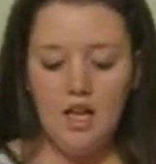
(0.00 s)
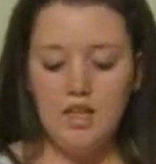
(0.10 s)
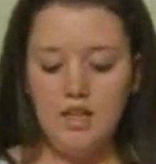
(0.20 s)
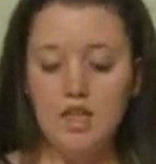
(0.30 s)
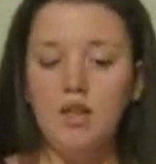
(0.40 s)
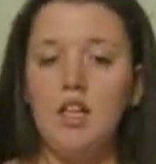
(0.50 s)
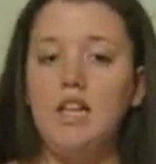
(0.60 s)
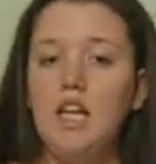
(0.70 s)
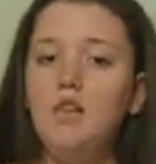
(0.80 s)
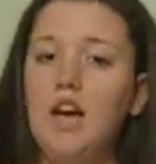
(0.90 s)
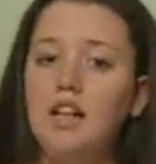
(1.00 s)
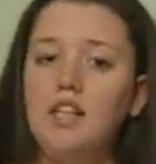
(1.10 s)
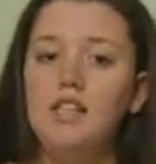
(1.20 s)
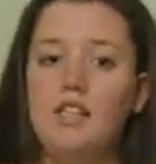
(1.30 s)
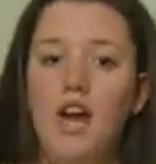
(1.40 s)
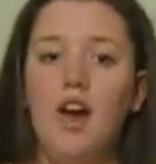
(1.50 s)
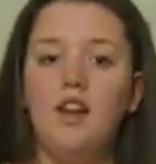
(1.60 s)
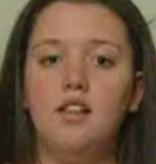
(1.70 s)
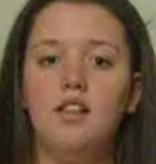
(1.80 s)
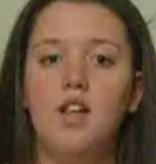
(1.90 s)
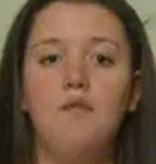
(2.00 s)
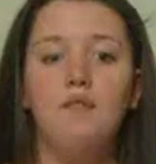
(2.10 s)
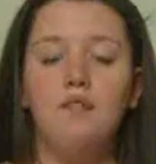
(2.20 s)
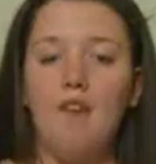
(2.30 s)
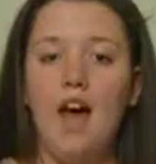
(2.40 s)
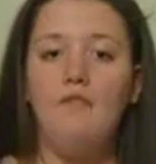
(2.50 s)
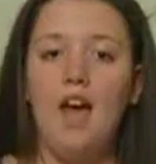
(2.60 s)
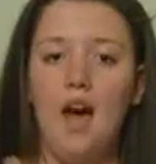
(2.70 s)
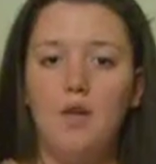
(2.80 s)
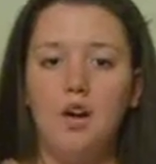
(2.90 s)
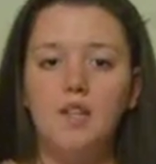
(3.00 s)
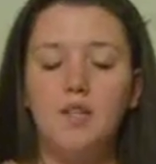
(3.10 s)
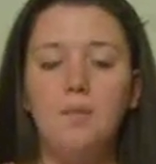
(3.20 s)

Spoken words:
then you can theoretically stay out in the sun for 5 hours.